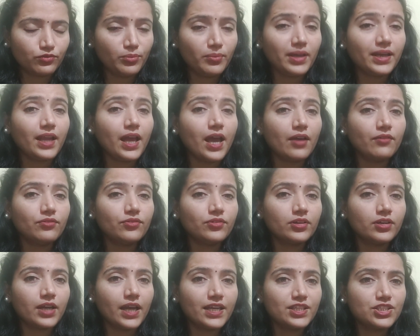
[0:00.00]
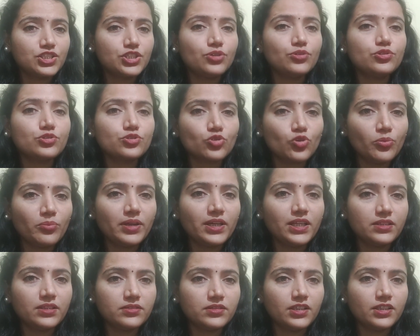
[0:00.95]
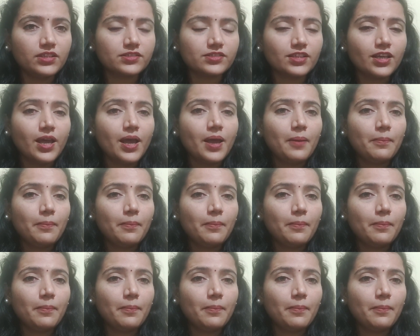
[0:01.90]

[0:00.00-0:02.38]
Women have achieved so many things,